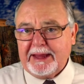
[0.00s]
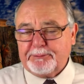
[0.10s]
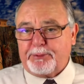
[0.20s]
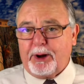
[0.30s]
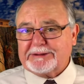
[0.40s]

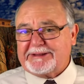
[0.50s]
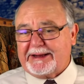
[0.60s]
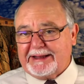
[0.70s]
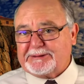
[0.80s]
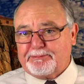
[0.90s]
And Paul said
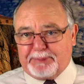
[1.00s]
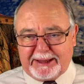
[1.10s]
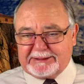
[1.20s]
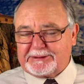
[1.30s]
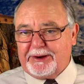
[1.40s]
his
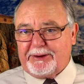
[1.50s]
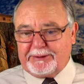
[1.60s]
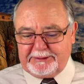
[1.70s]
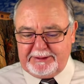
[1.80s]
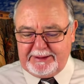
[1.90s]
biggest goal
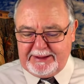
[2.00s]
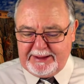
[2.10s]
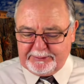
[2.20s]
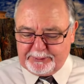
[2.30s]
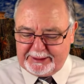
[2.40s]

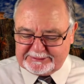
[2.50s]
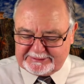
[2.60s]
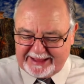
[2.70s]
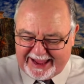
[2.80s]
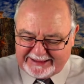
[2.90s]
was
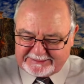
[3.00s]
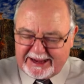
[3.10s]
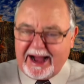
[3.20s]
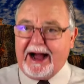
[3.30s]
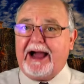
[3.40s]
that
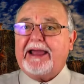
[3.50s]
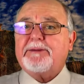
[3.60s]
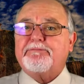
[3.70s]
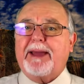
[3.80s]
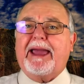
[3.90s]
I
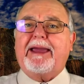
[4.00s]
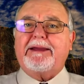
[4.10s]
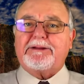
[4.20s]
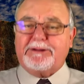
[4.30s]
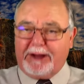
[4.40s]
may
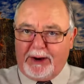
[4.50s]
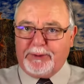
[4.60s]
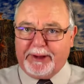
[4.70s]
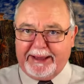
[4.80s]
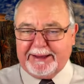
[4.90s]

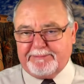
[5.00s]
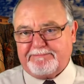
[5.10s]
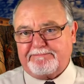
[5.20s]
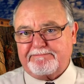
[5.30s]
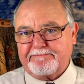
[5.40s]
know
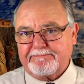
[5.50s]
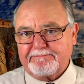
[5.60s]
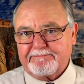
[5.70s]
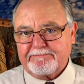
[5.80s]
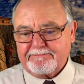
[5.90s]
him
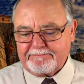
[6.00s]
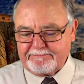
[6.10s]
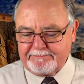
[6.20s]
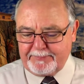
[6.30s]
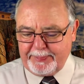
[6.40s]

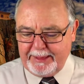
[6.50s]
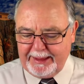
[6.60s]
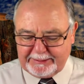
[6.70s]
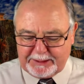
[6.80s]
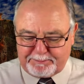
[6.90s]

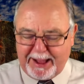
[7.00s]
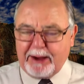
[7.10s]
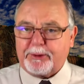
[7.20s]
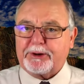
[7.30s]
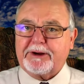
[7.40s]
and the
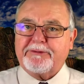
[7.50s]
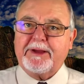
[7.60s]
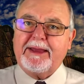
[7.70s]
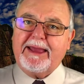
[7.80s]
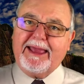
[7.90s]
power of
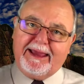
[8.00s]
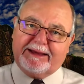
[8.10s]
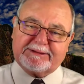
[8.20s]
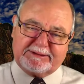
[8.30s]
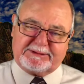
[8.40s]

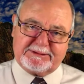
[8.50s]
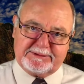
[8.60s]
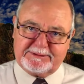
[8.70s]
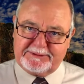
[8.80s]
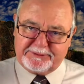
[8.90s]
his
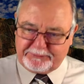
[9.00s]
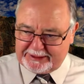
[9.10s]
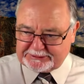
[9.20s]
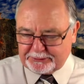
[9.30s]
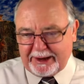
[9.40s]

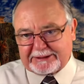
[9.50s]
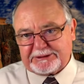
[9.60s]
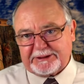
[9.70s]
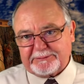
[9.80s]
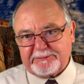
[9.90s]

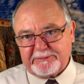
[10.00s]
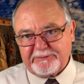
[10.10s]
resurrection,